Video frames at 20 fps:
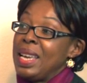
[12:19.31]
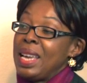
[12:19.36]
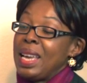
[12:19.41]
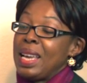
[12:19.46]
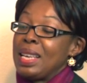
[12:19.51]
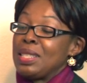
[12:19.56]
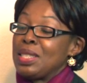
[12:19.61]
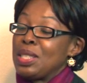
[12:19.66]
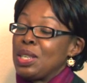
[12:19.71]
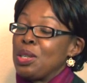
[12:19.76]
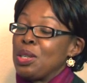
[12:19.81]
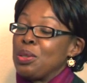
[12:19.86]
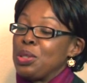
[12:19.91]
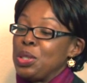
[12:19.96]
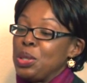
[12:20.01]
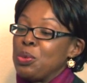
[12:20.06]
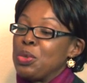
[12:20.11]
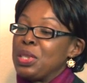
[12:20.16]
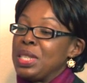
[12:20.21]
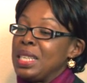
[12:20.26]
And so
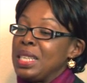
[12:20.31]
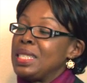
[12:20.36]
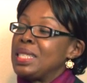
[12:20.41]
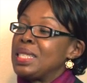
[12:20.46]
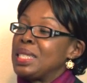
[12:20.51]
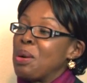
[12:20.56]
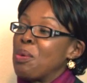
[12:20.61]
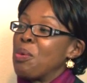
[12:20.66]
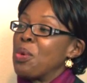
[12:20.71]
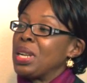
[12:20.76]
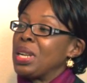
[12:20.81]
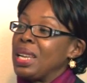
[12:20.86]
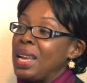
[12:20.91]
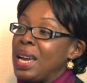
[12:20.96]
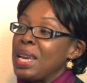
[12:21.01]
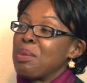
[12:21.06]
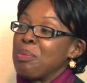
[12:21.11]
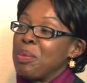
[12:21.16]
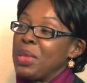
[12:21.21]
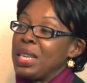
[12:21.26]
you would need someone like